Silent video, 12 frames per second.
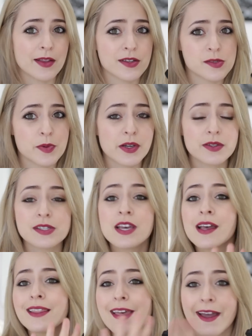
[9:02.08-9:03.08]
about those boots,
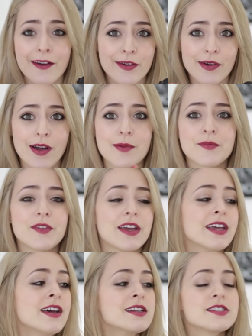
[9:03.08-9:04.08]
they are not
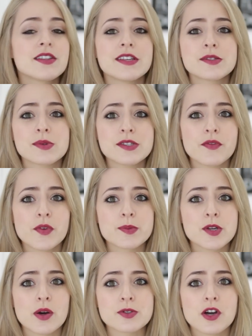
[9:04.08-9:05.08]
comfy. So these ones are from
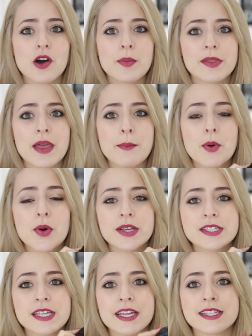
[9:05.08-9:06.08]
Topshop, and they're
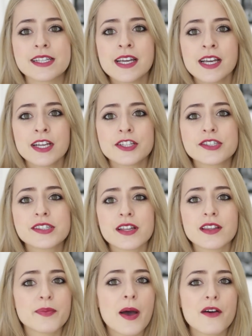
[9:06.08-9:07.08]
pointed,
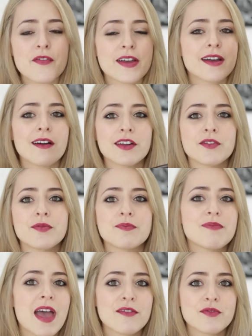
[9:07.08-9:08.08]
just the perfect kind of
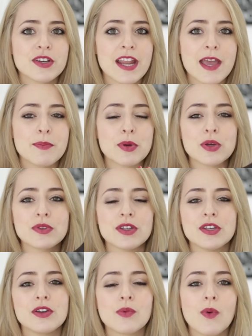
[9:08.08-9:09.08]
everyday boot that
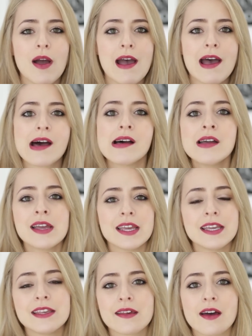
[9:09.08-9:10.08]
you can wear
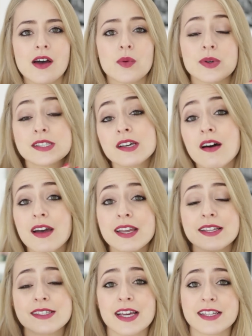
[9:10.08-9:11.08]
either with
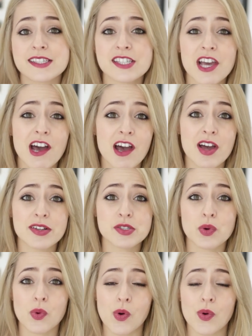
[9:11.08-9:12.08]
tights and a
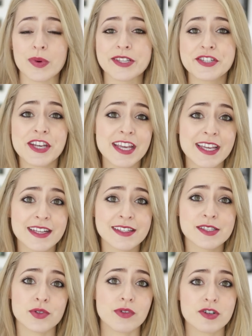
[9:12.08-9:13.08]
skirt, or with
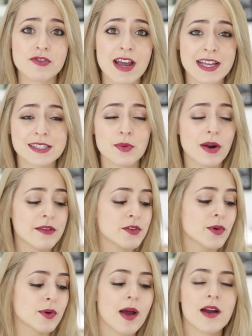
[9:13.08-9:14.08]
jeans or a dress, whatever
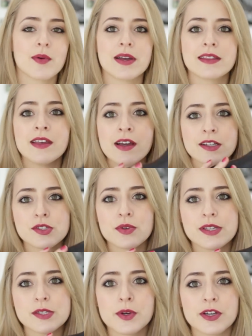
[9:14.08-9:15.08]
you want to wear it with. I thought
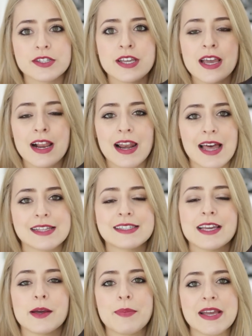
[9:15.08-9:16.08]
these were good
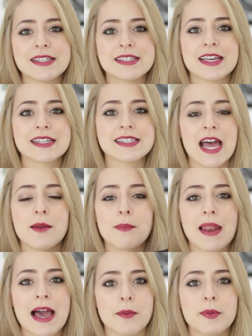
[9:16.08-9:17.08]
classic basics, and
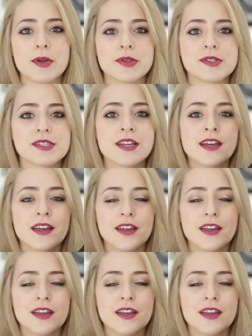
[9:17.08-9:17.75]
black boots,